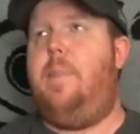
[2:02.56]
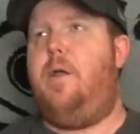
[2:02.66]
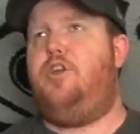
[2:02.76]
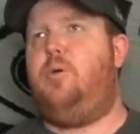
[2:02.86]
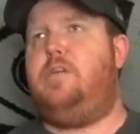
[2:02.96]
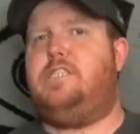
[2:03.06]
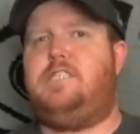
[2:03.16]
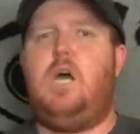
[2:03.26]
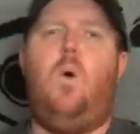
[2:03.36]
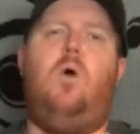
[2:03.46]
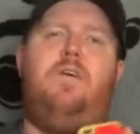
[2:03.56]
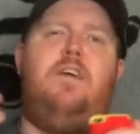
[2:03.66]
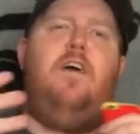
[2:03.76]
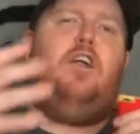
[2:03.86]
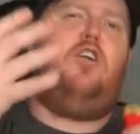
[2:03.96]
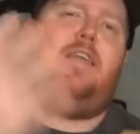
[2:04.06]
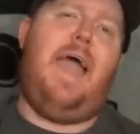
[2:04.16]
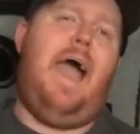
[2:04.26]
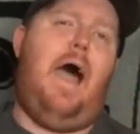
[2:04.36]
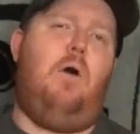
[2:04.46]
they're doing so well in Ring of Honor
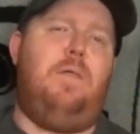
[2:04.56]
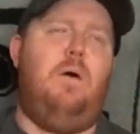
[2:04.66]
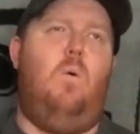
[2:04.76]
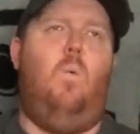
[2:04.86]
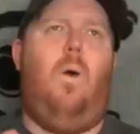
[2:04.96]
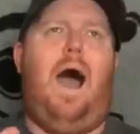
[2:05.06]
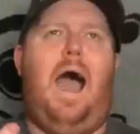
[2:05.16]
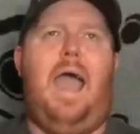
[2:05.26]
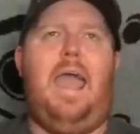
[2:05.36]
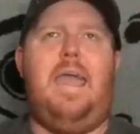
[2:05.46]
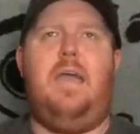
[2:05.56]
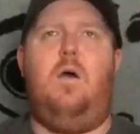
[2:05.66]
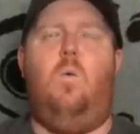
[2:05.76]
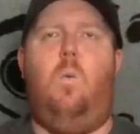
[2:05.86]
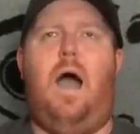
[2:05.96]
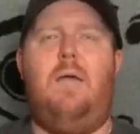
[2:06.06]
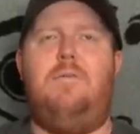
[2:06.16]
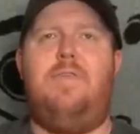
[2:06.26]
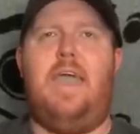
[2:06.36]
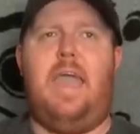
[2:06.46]
now that why
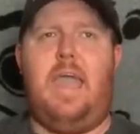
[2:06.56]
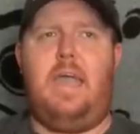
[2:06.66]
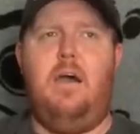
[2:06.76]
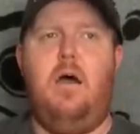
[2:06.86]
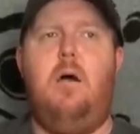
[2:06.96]
would they